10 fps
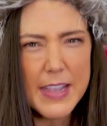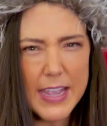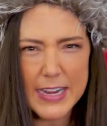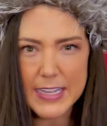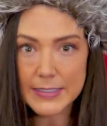
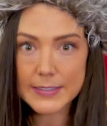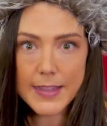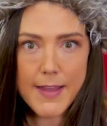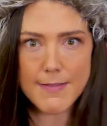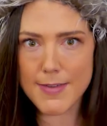and he
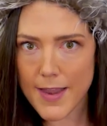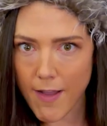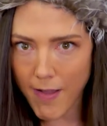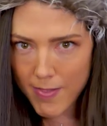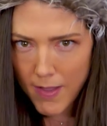said, "Then
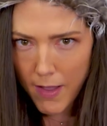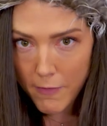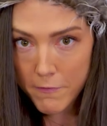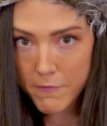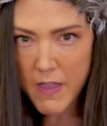I'll
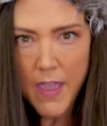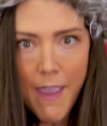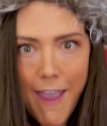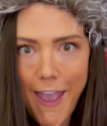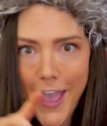huff,
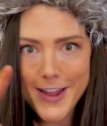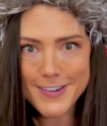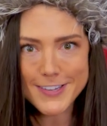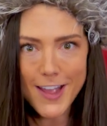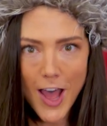
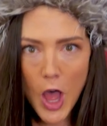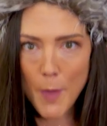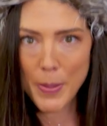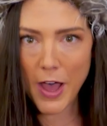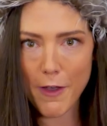and
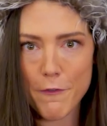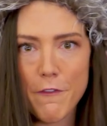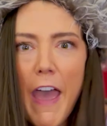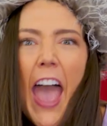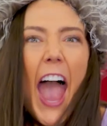I'll puff,
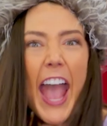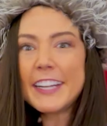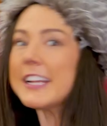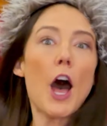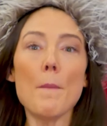
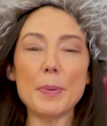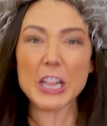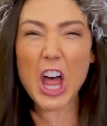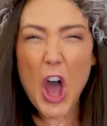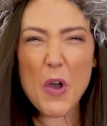and I'll
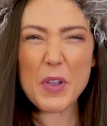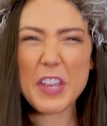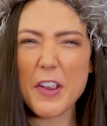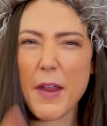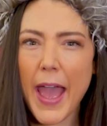blow
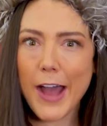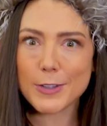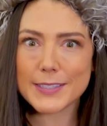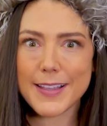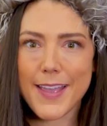your
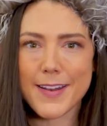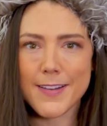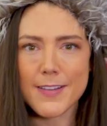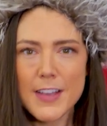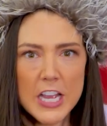house
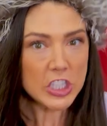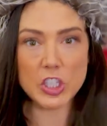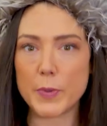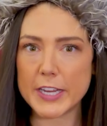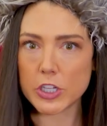in."
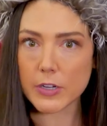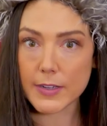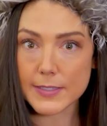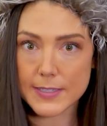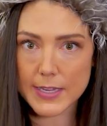So he took
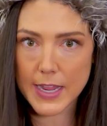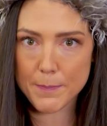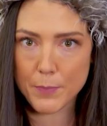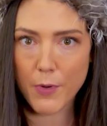a deep